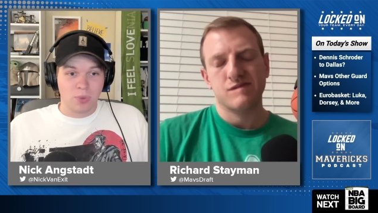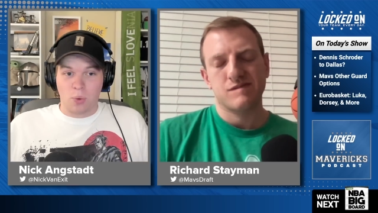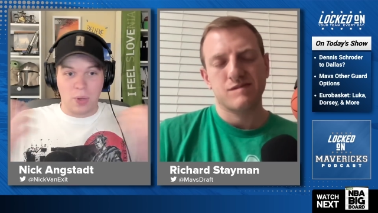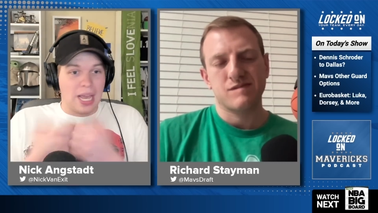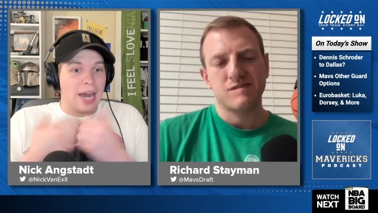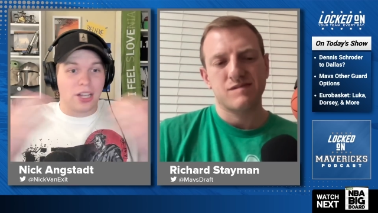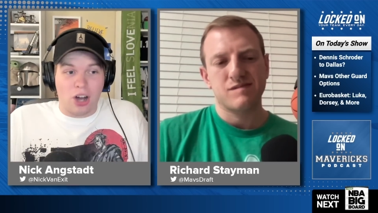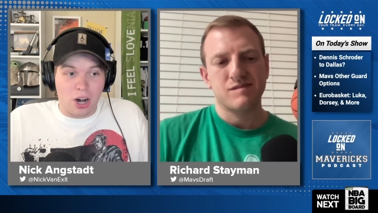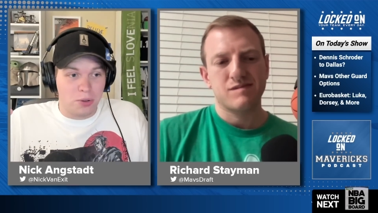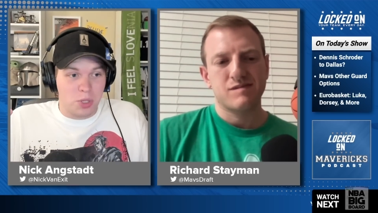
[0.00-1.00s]
Speaker 1: we got a
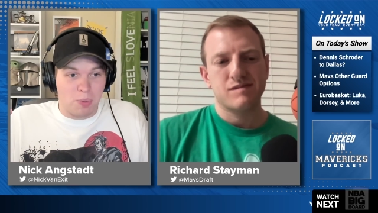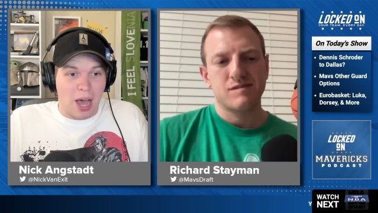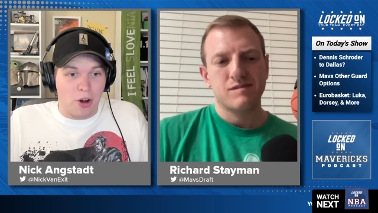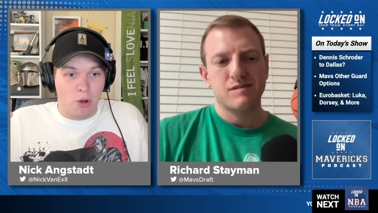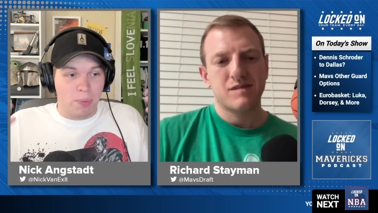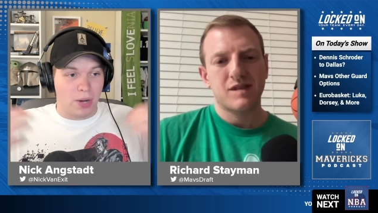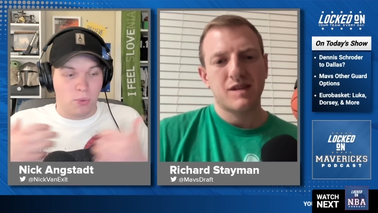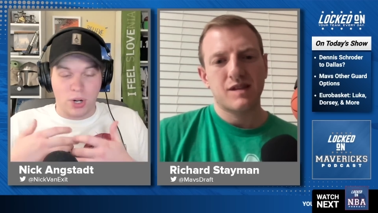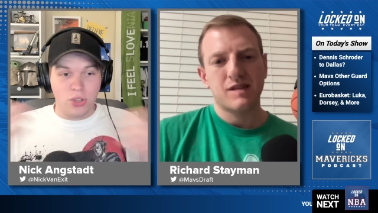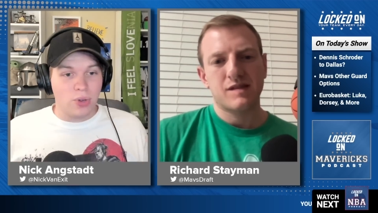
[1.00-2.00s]
guard spot open.
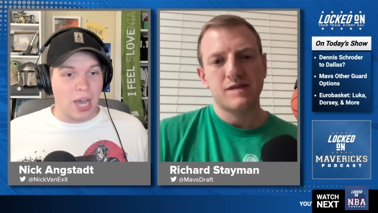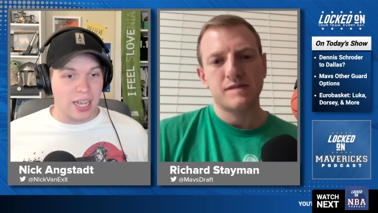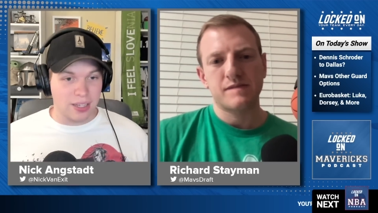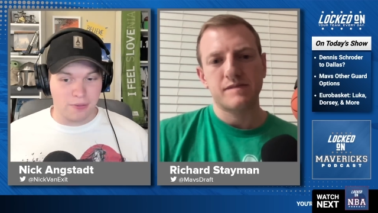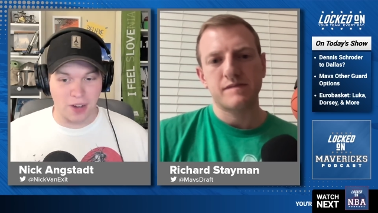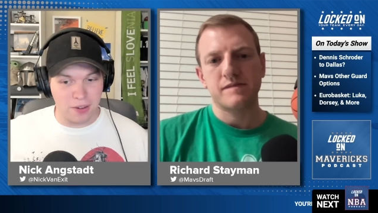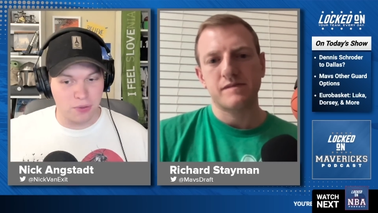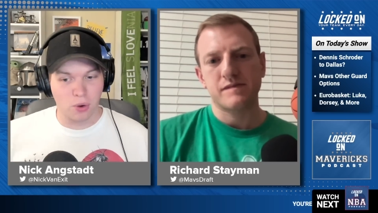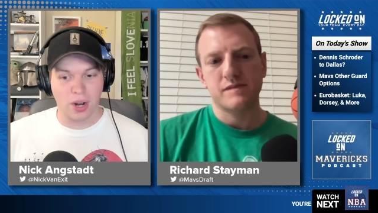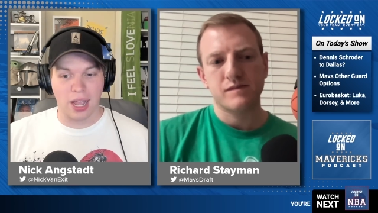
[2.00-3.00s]
One of you guys like fight
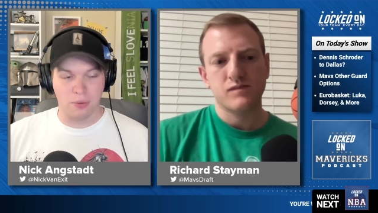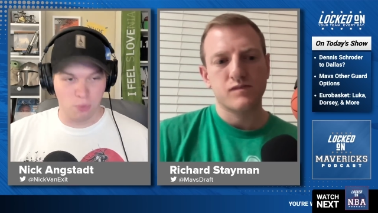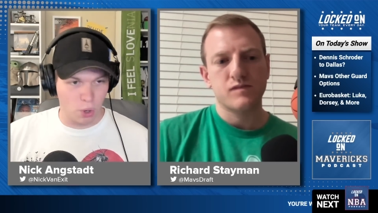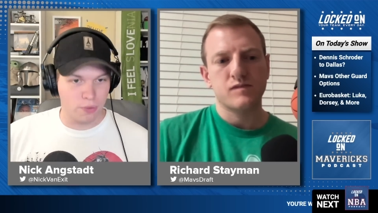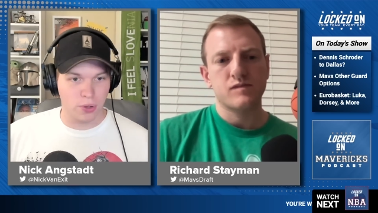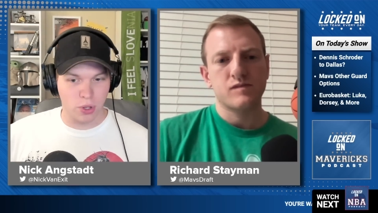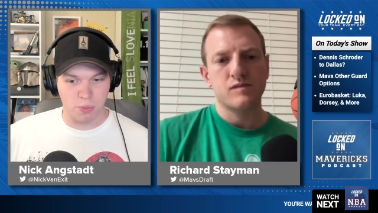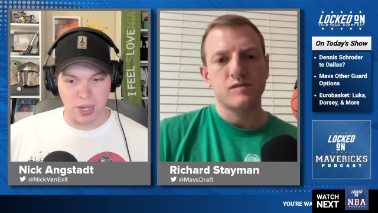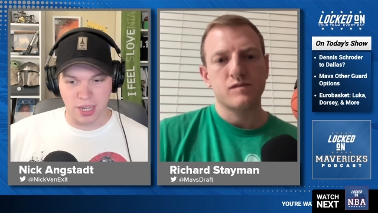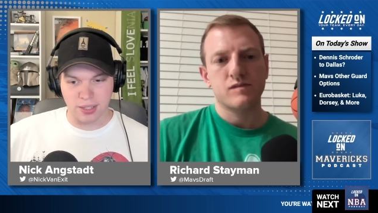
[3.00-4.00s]
for it and work for those
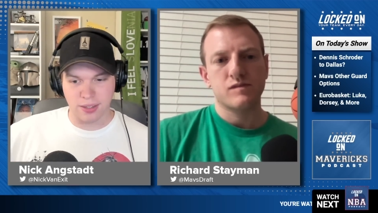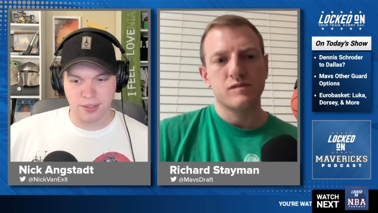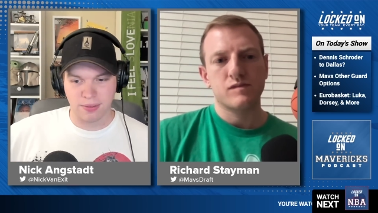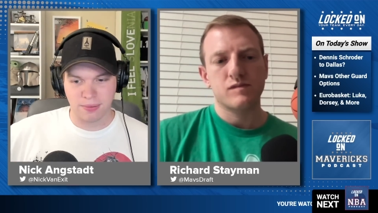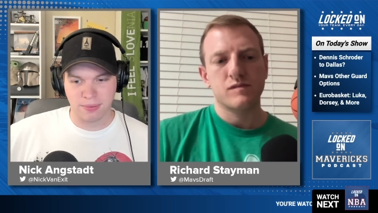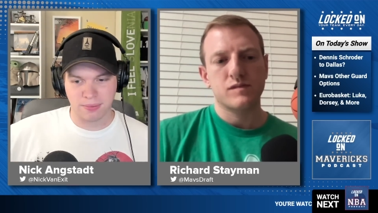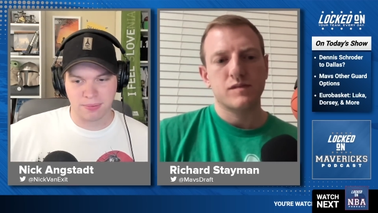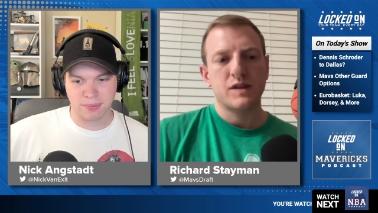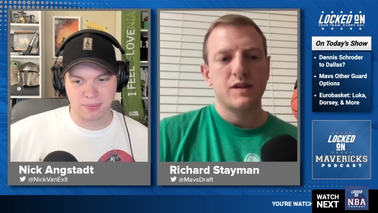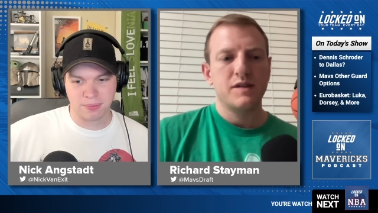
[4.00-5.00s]
minutes.
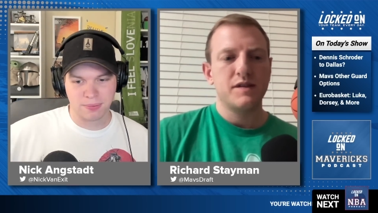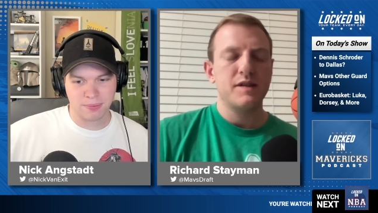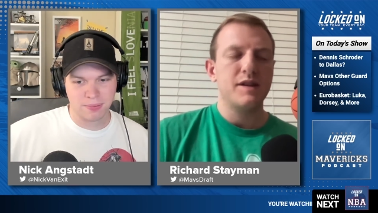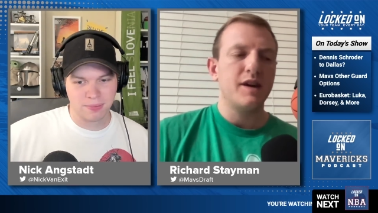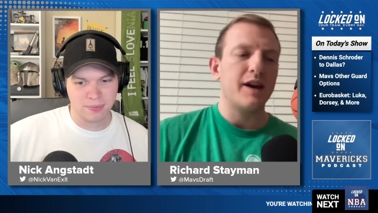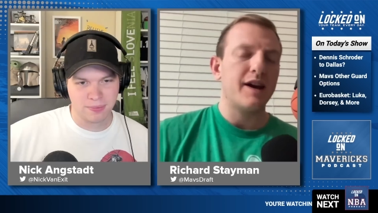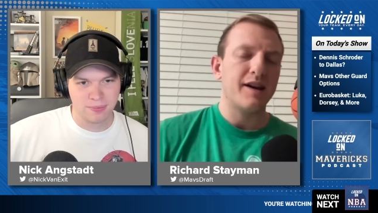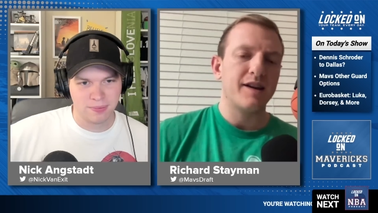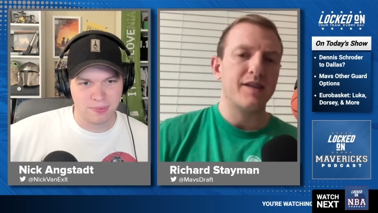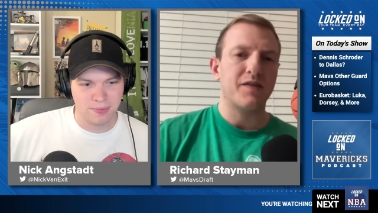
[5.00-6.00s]

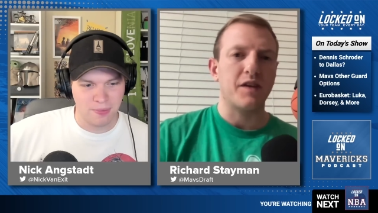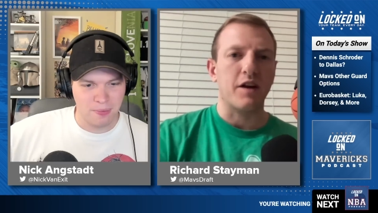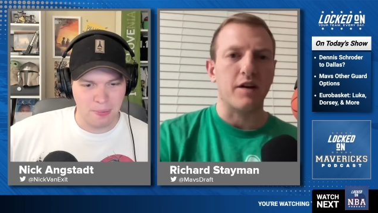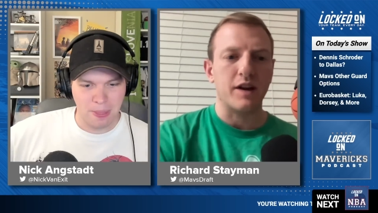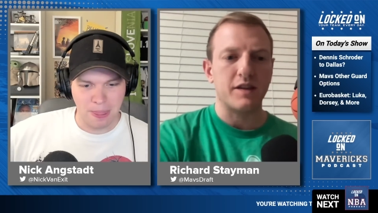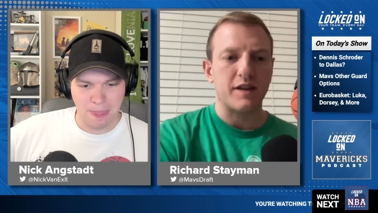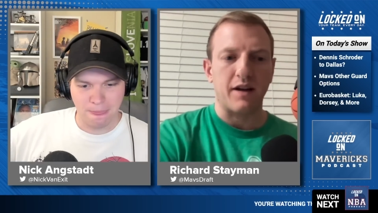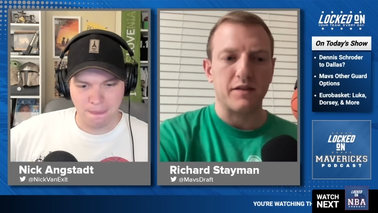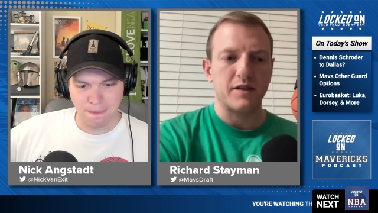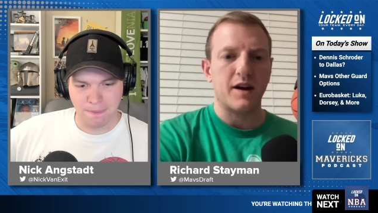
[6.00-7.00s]
Speaker 2: Yeah, in theory, it
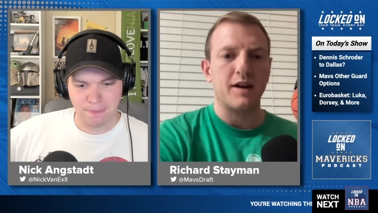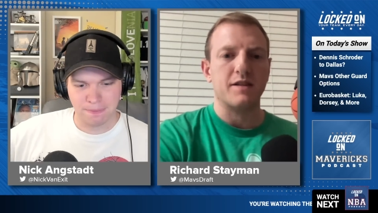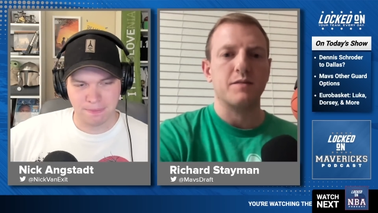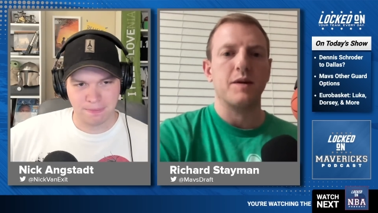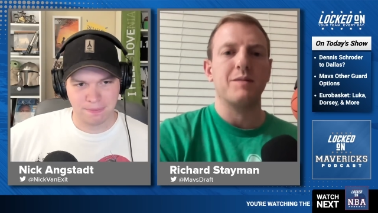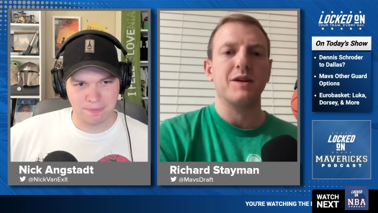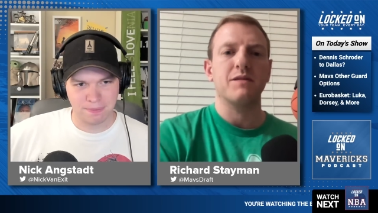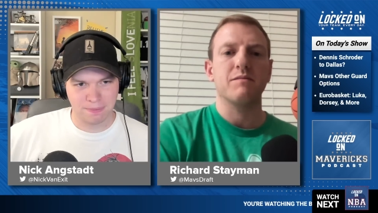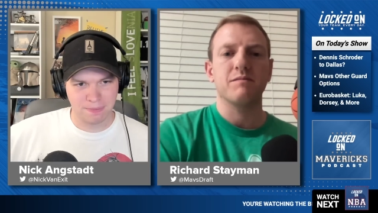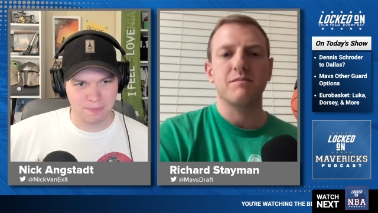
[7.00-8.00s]
sounds nice.
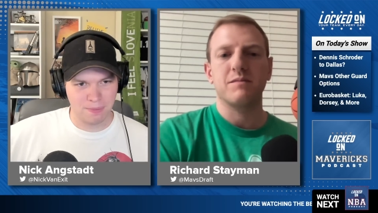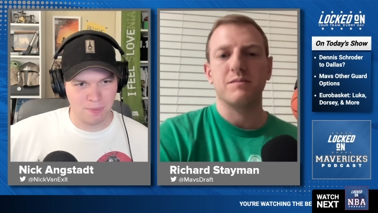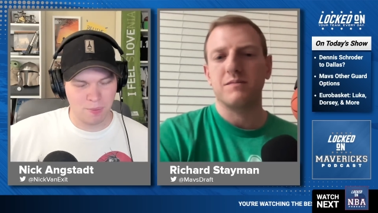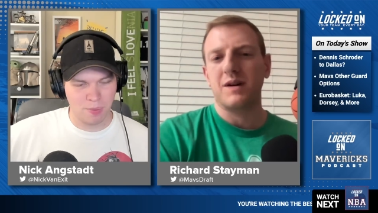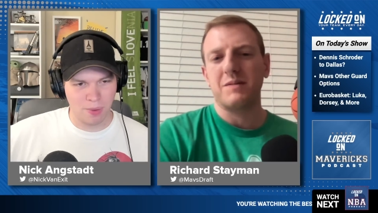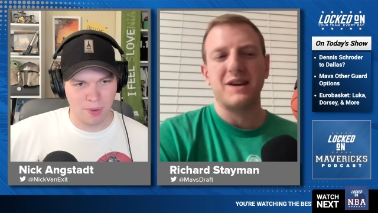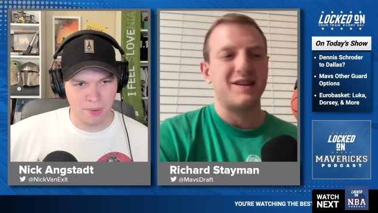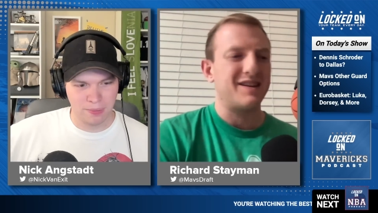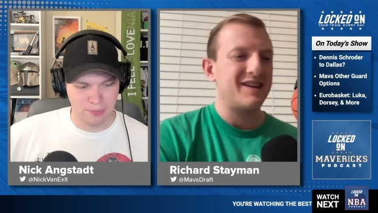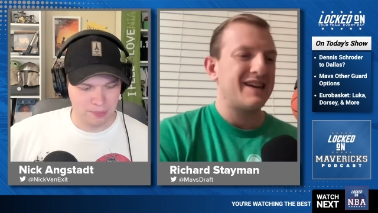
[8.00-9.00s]
Maybe mm, I
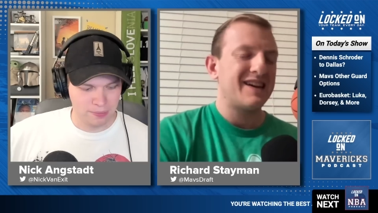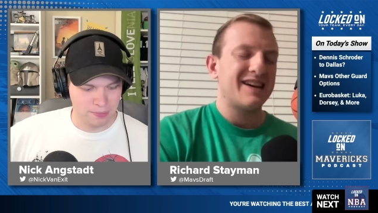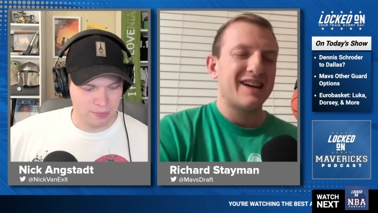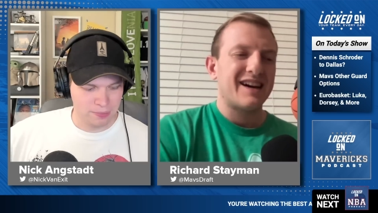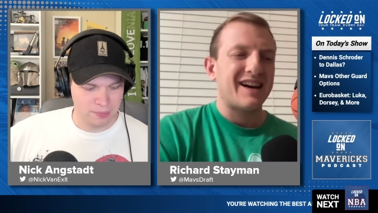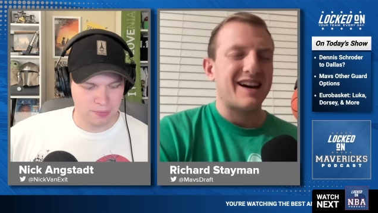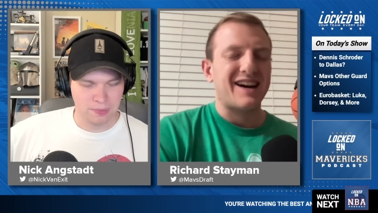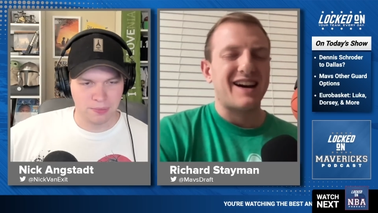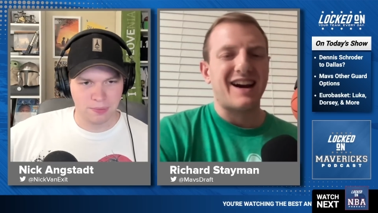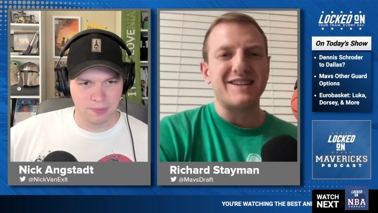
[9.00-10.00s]
mean,
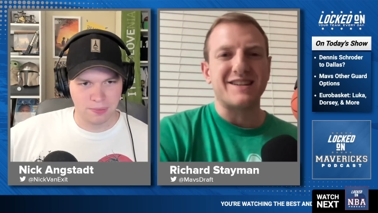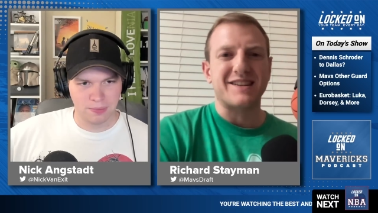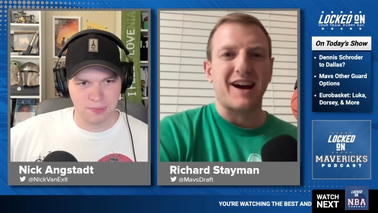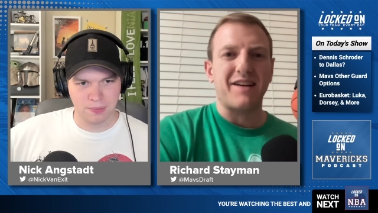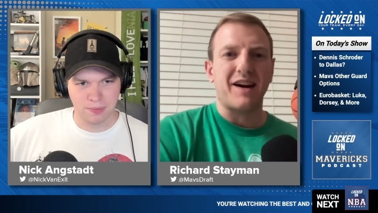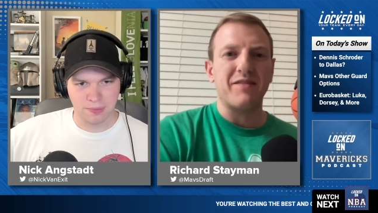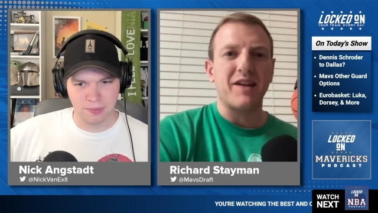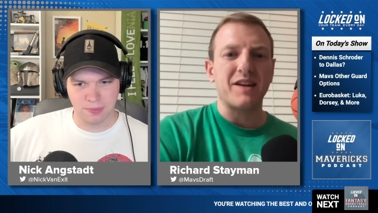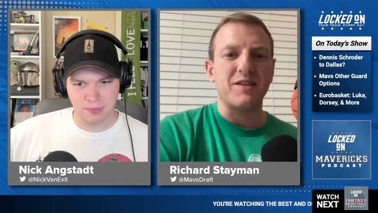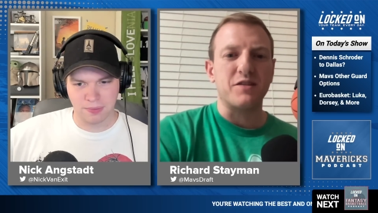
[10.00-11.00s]
I just I,
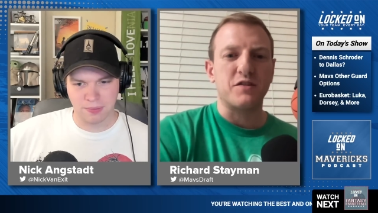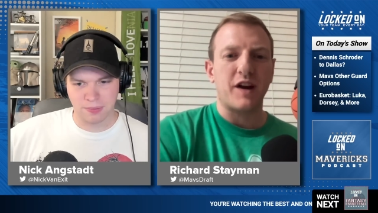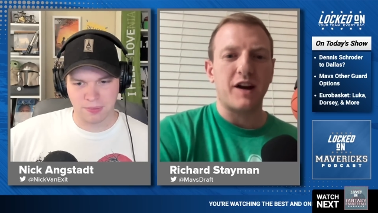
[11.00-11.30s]
am not a huge